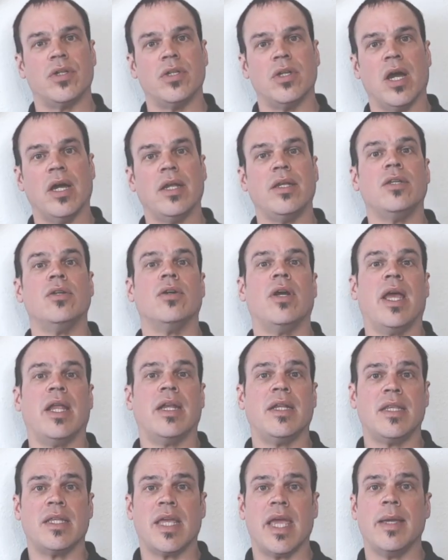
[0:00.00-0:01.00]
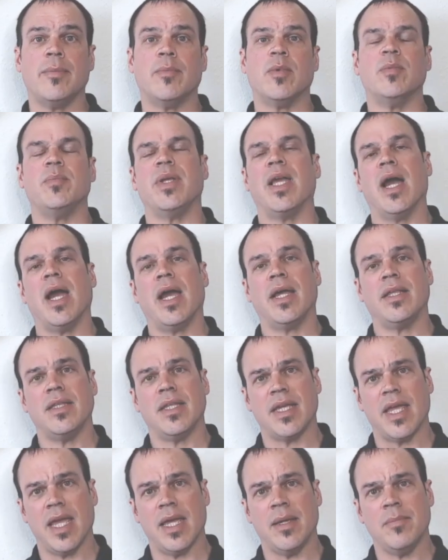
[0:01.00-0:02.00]
or not you're ahead of the game or behind
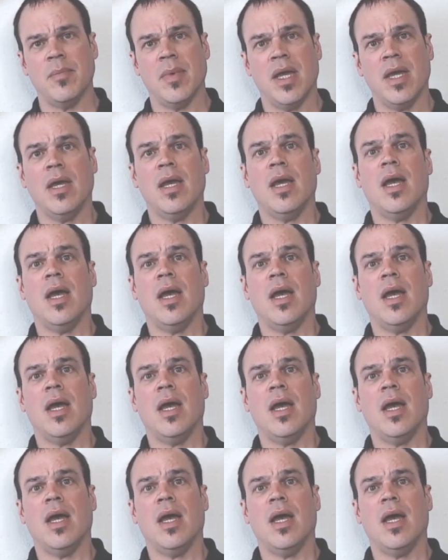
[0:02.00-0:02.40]
the game.